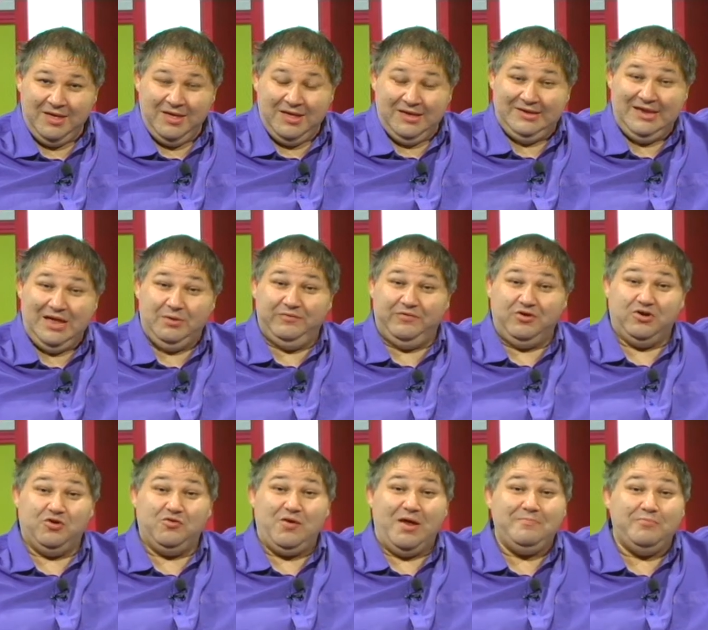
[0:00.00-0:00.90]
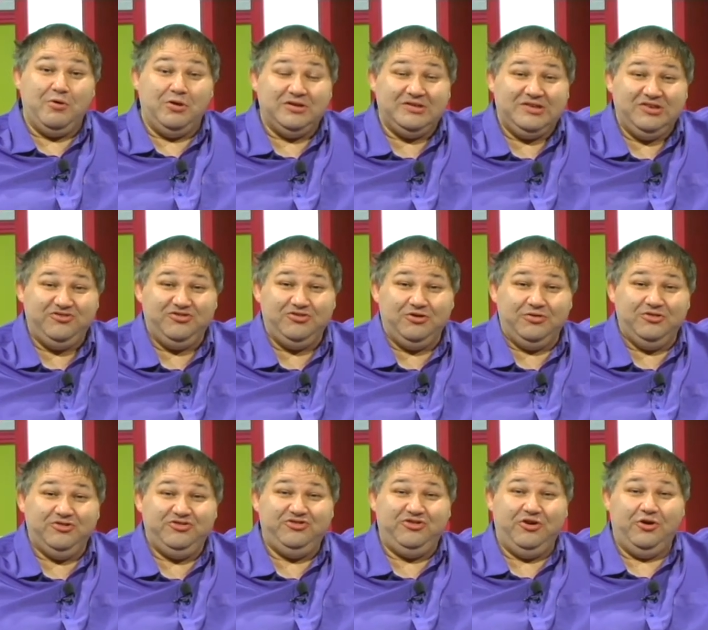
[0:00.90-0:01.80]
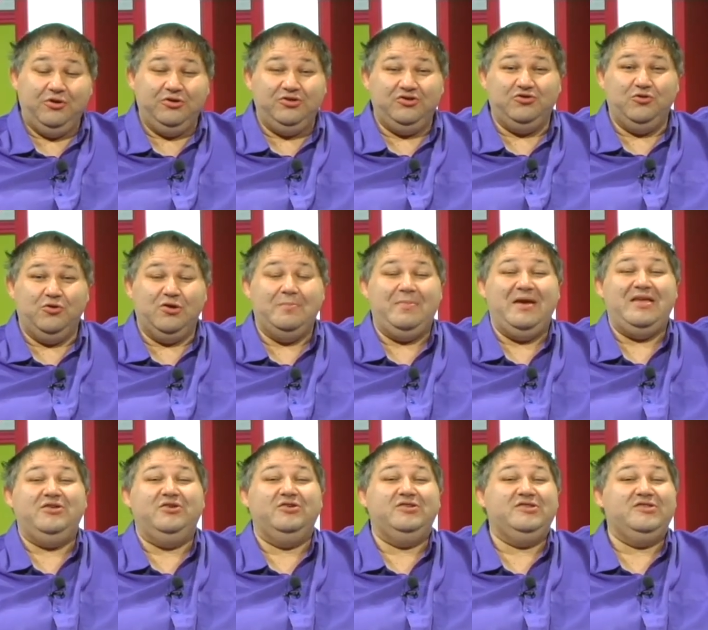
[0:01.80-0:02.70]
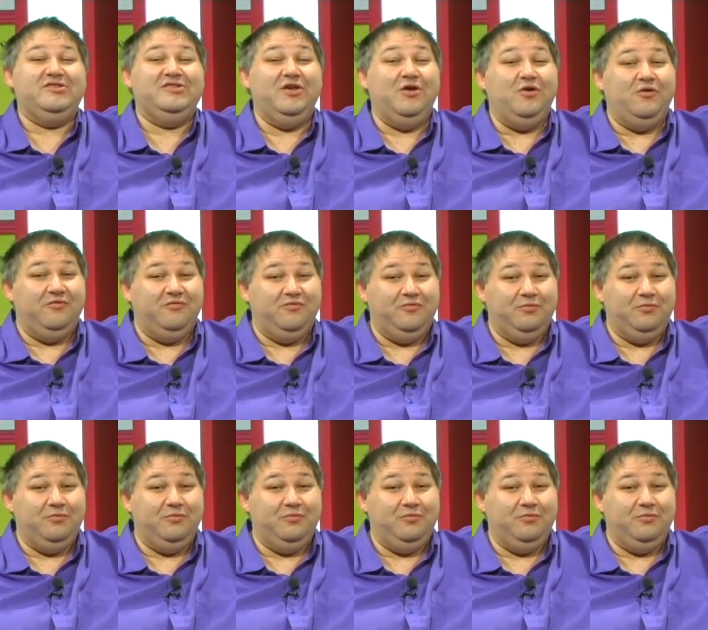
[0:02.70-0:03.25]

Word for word: Now we've got a great politician on the show to talk about herself.